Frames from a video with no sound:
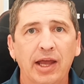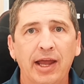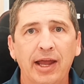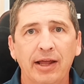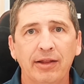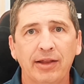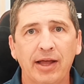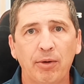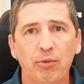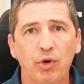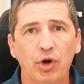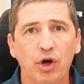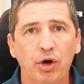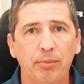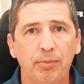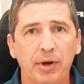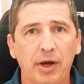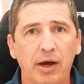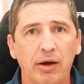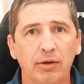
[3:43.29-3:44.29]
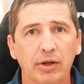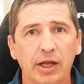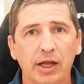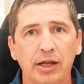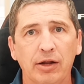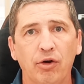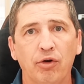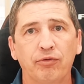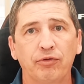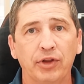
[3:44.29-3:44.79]
and that will help out
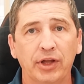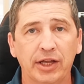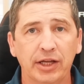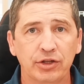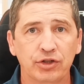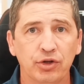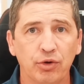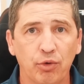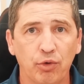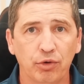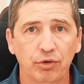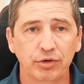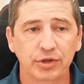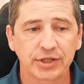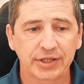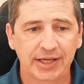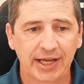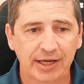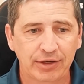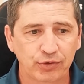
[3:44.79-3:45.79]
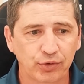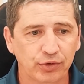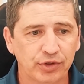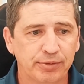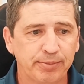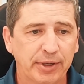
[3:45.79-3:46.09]
and hopefully get your order scheduled,